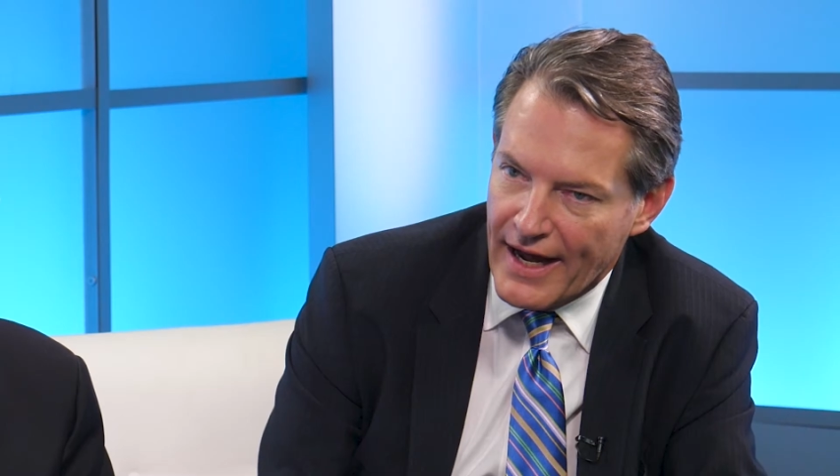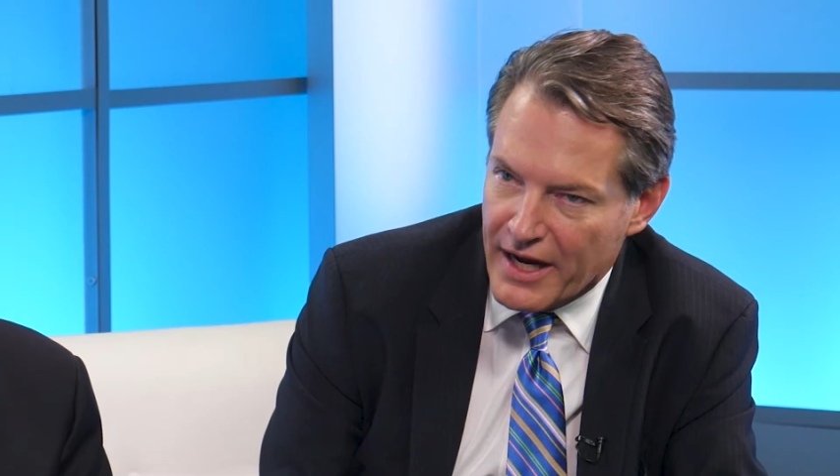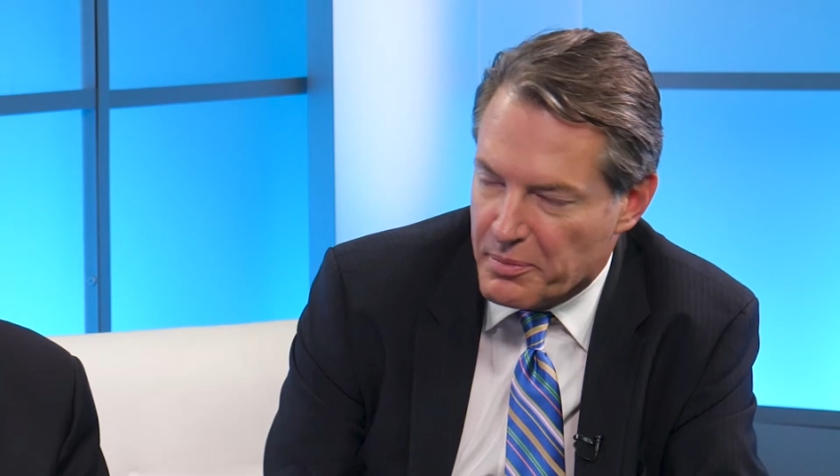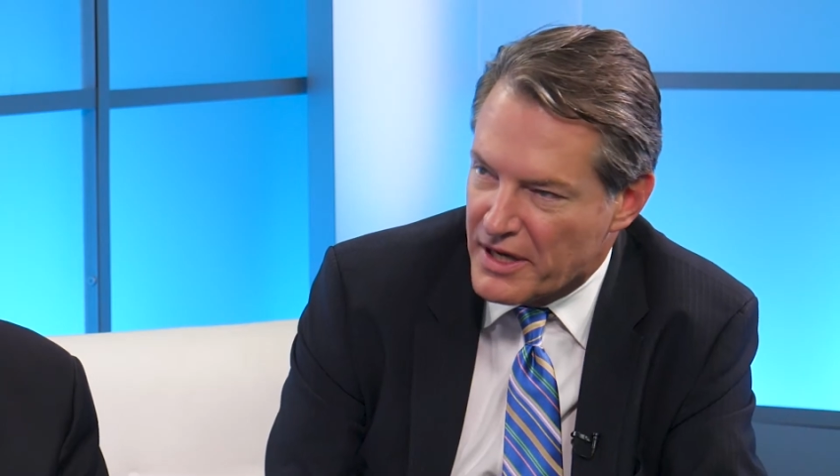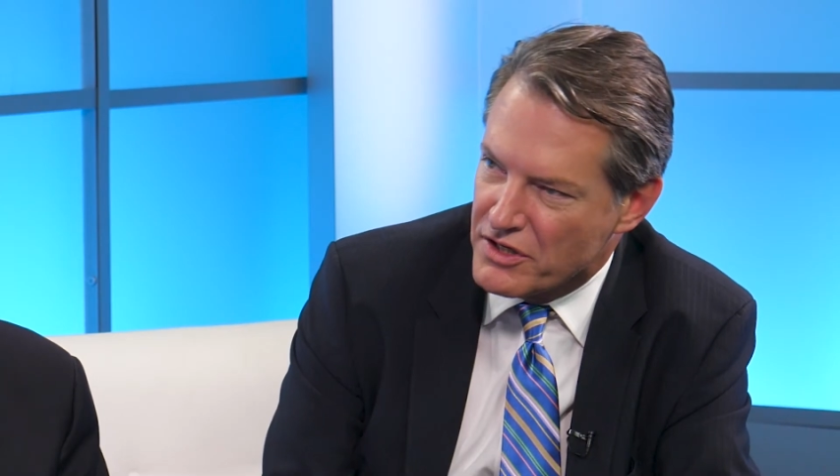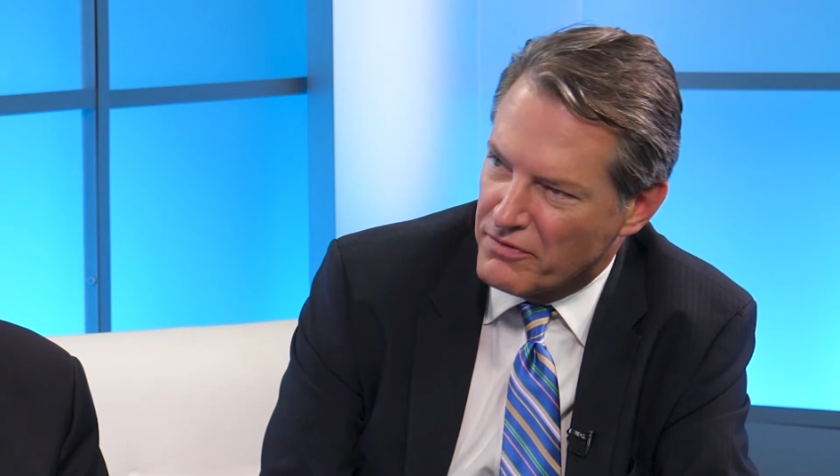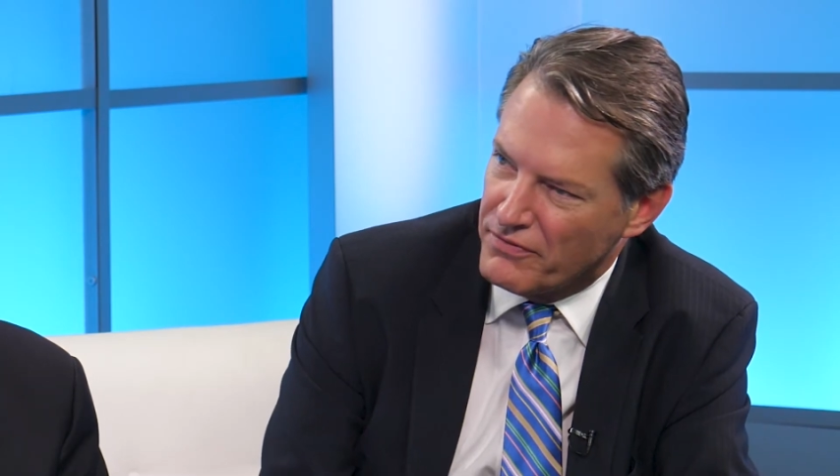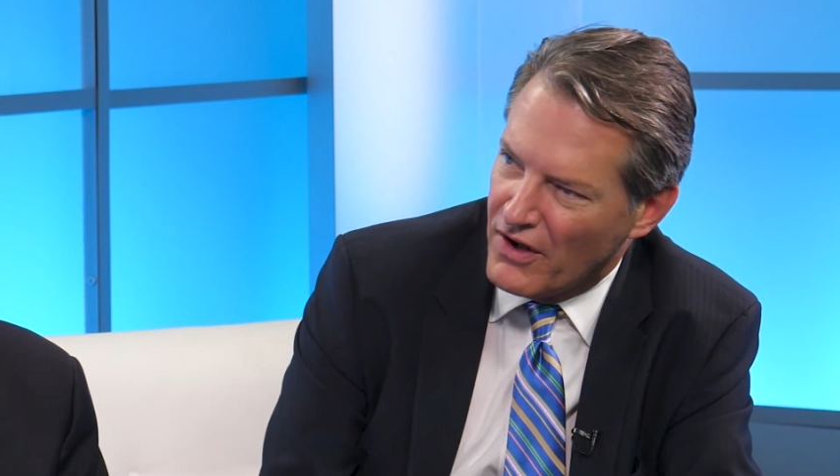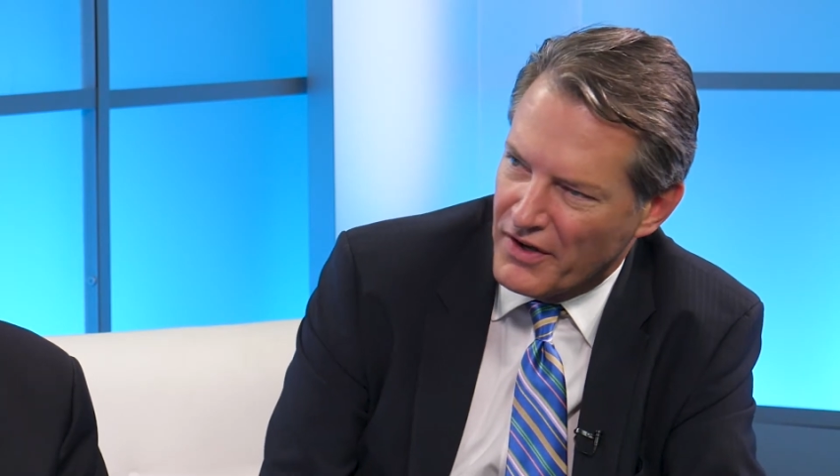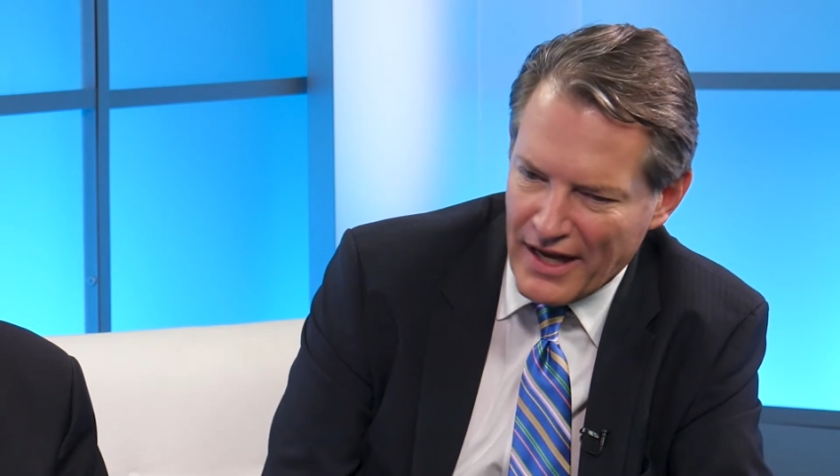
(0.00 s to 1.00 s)
I had a patient
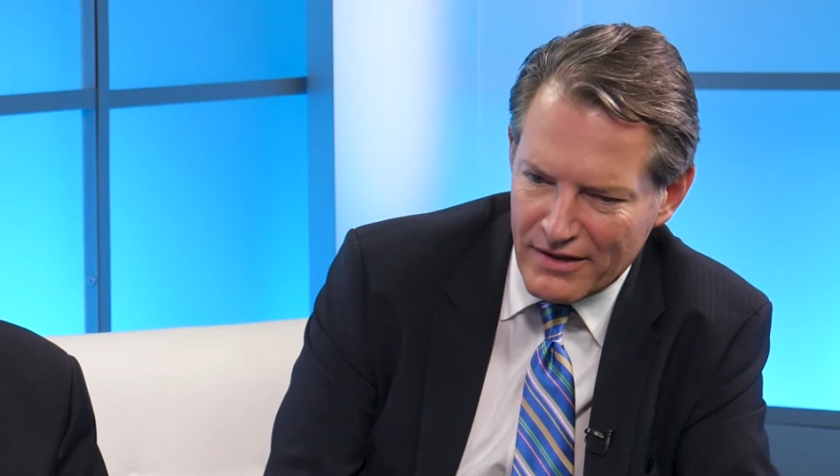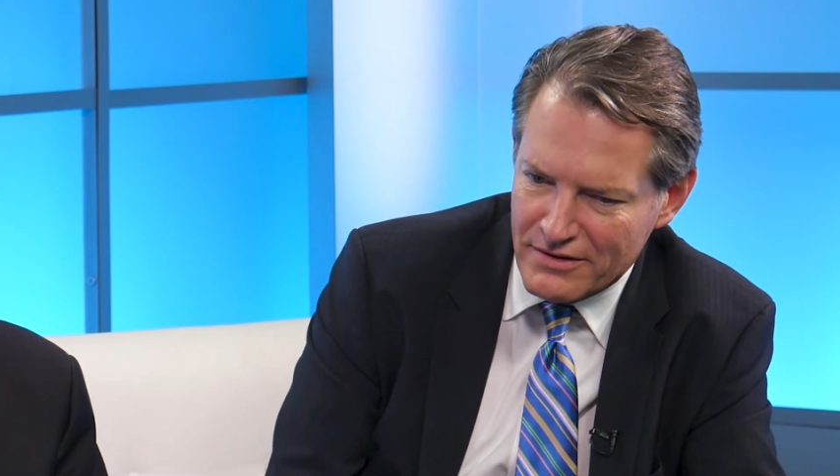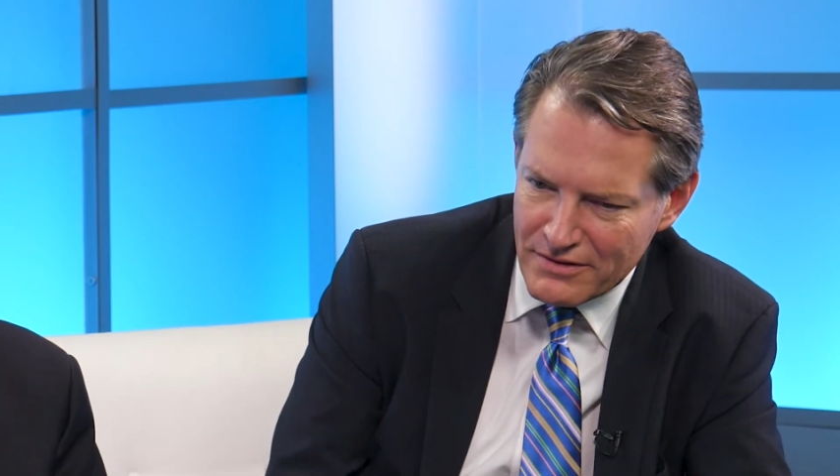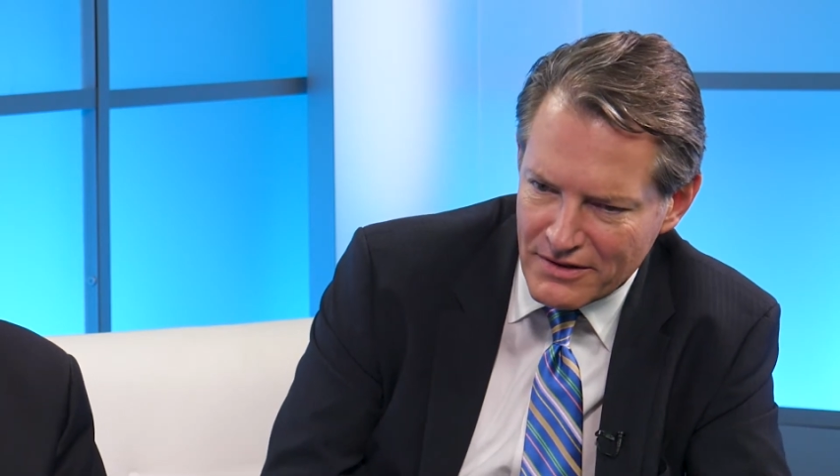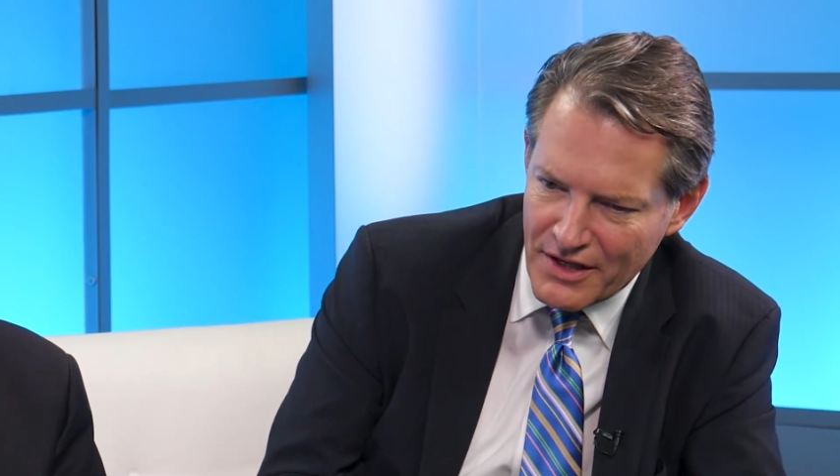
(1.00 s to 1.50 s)
fall down,